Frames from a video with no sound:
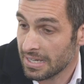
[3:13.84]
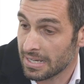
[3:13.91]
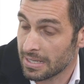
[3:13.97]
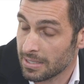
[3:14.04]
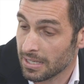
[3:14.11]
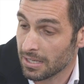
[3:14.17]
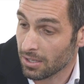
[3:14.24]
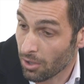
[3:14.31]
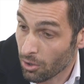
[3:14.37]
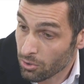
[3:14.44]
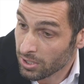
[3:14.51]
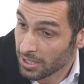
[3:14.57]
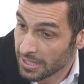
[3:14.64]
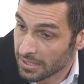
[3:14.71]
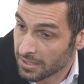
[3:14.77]

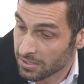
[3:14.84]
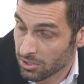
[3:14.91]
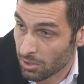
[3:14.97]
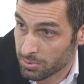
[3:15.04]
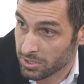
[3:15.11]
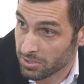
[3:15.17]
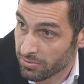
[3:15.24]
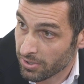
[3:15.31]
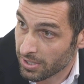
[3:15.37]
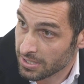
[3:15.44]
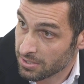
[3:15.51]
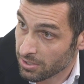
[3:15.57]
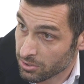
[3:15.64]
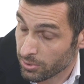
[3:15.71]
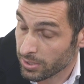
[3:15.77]
Locally, adoption of
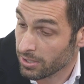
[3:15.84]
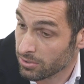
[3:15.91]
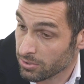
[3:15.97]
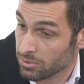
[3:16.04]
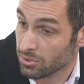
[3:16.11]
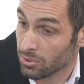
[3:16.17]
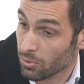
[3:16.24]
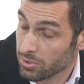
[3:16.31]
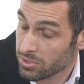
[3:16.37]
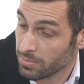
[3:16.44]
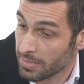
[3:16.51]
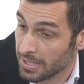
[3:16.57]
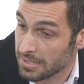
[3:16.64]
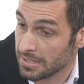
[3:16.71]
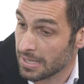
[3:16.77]
ISO 20022 also
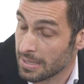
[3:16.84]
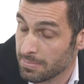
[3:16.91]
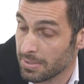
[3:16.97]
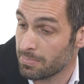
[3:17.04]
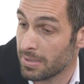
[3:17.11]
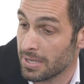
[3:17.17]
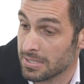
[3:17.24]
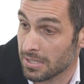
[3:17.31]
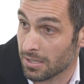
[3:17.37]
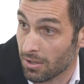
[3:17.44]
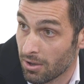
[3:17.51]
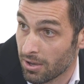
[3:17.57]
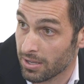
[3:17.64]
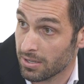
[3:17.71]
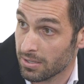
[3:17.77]
means that MPP is
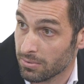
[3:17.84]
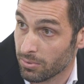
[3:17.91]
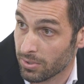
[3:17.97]
aligned